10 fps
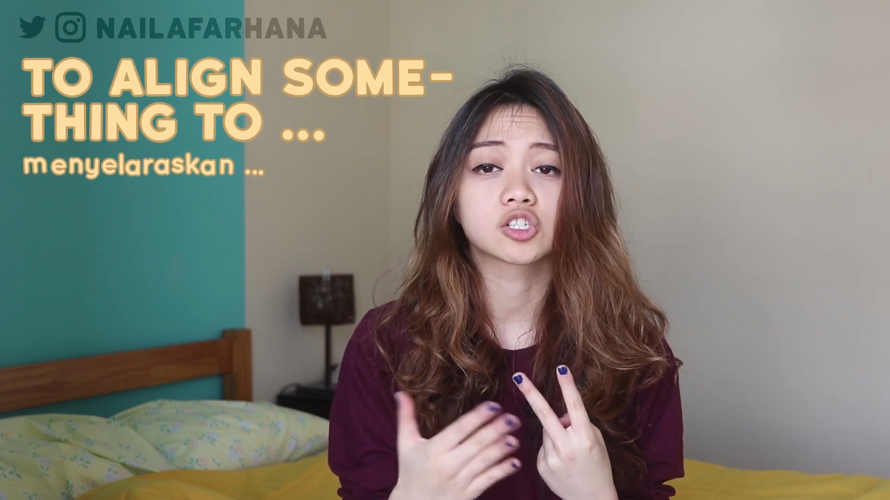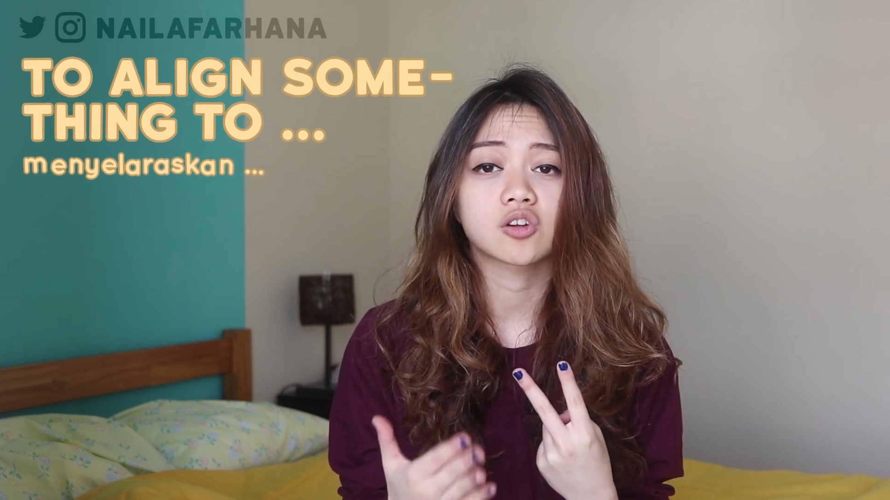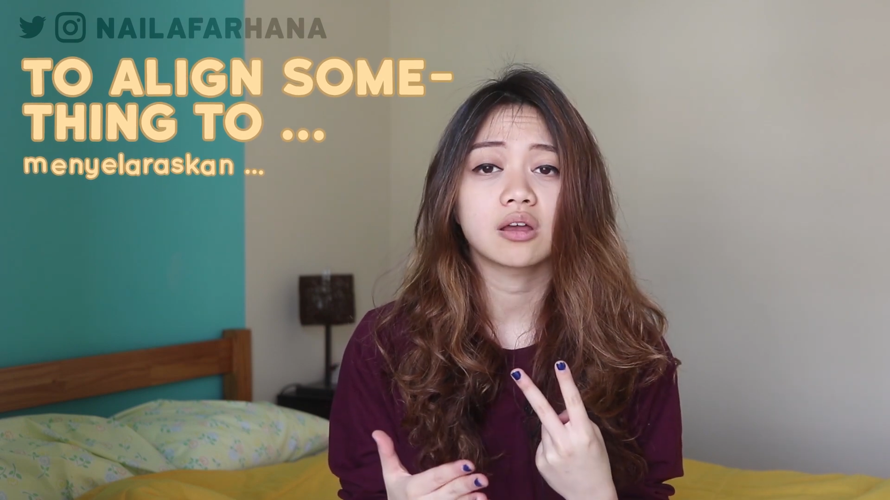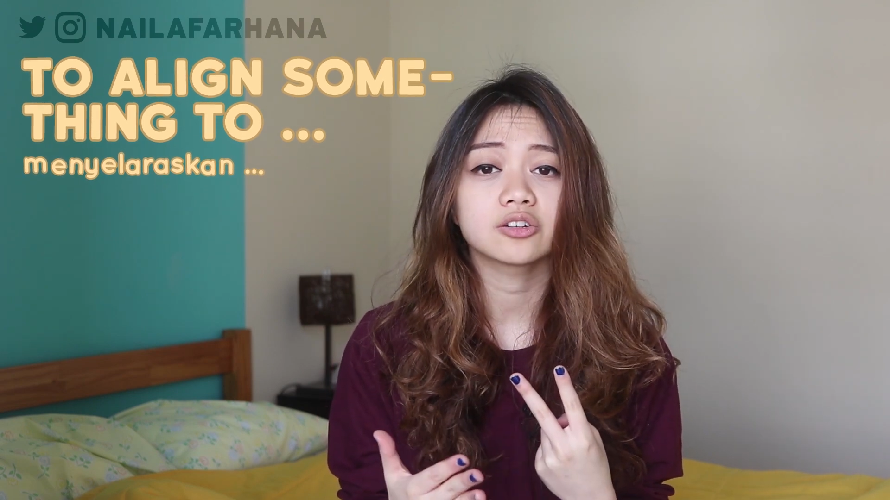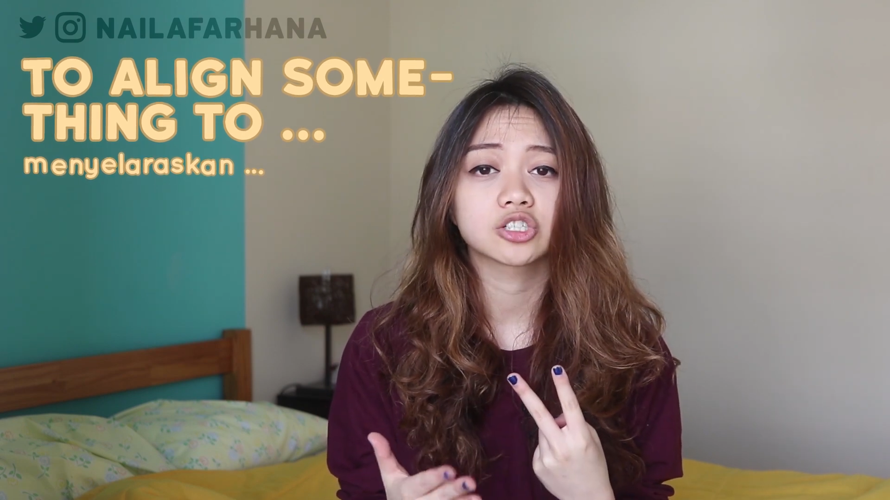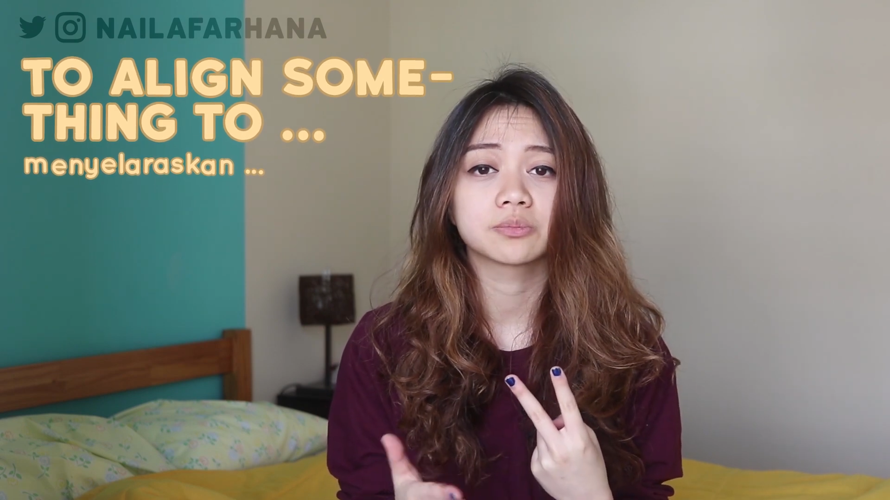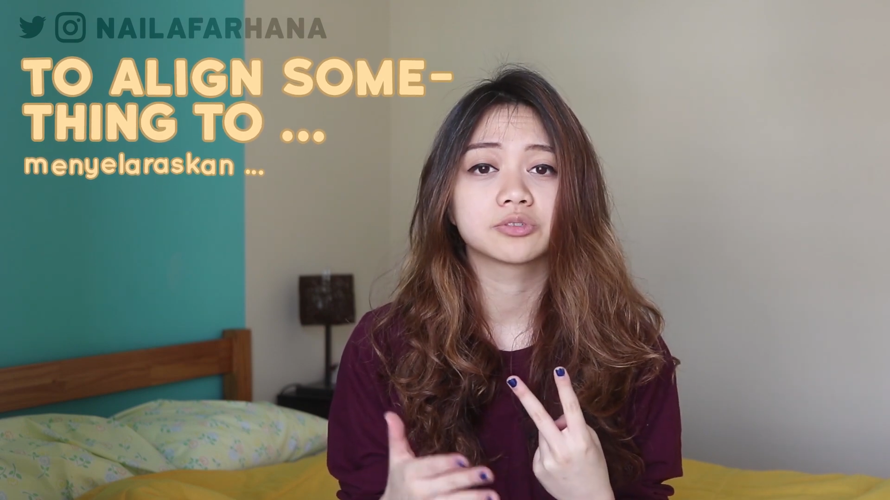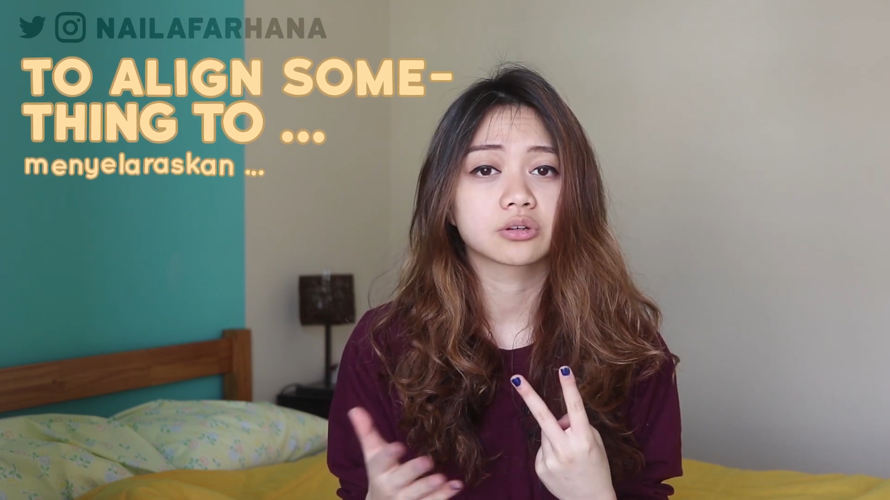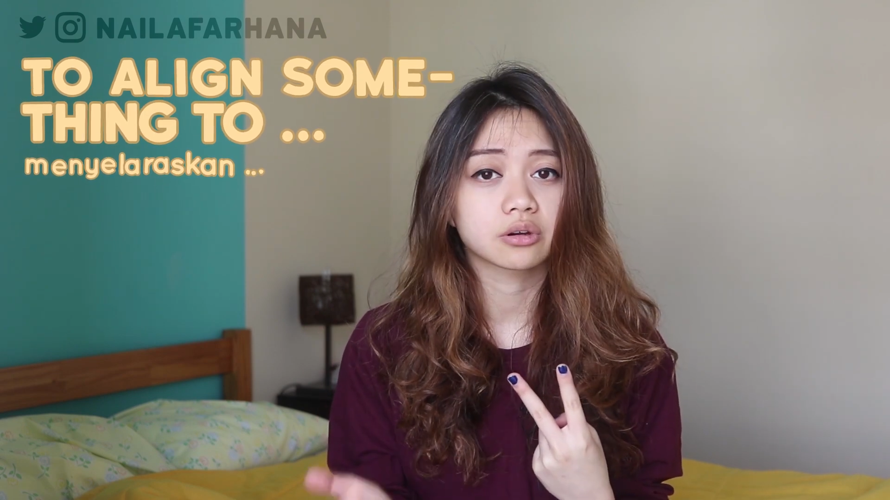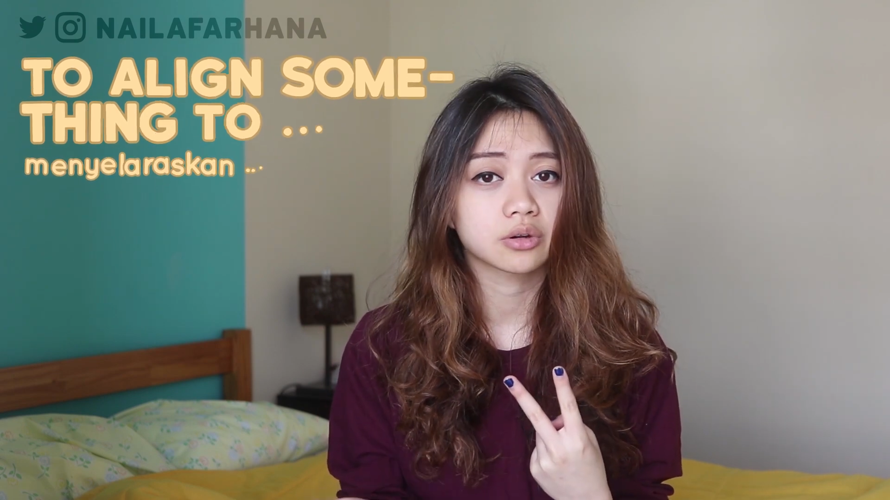scholarship
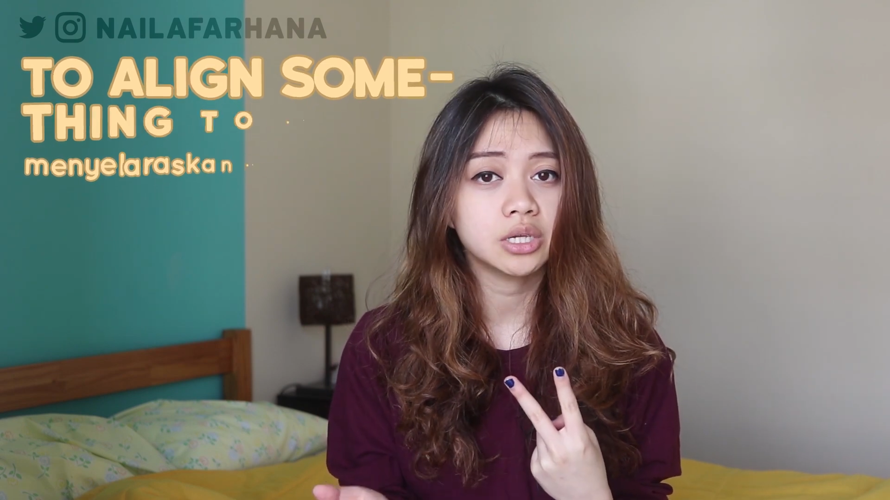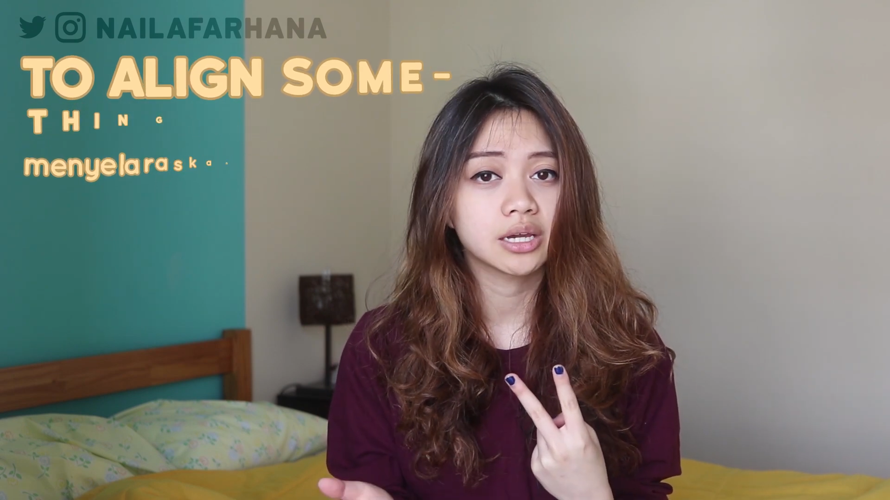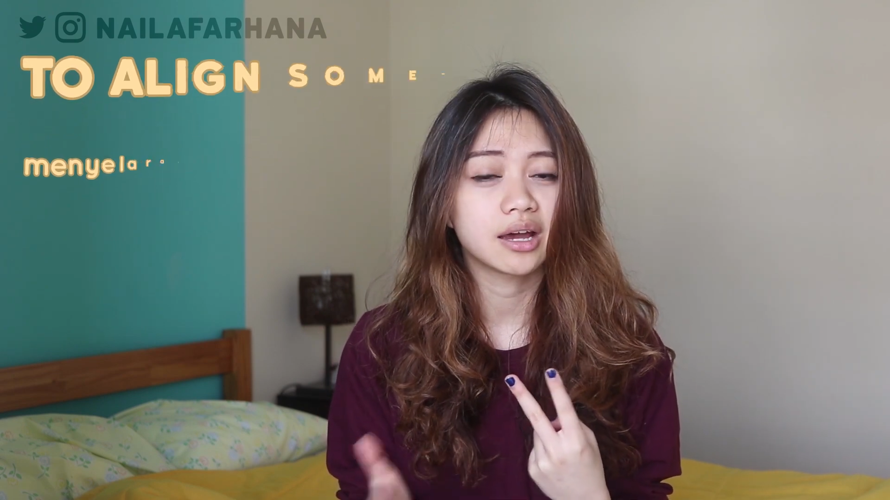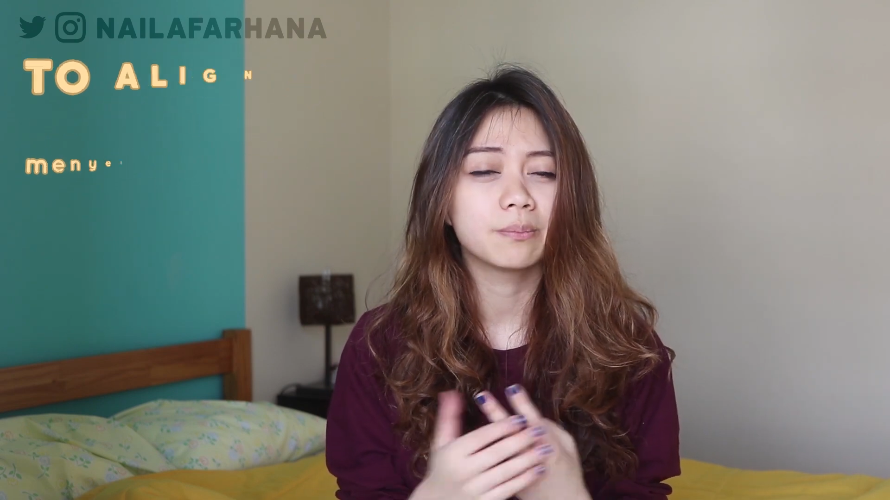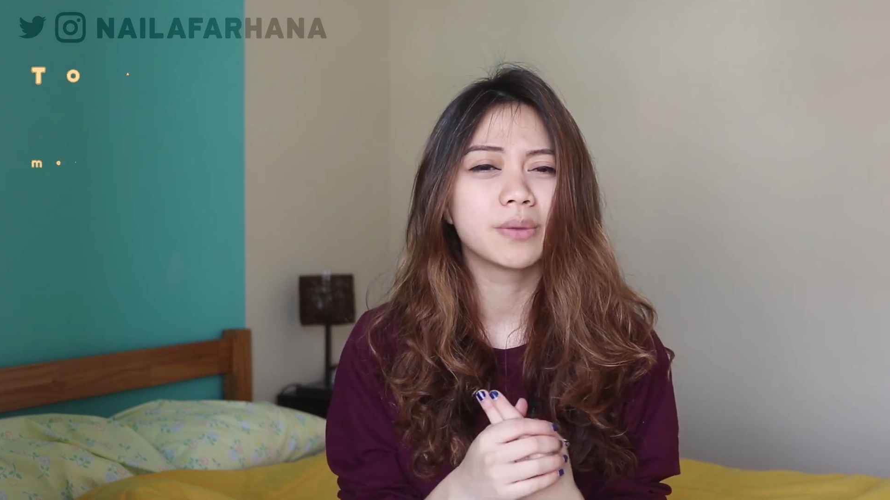to Korea,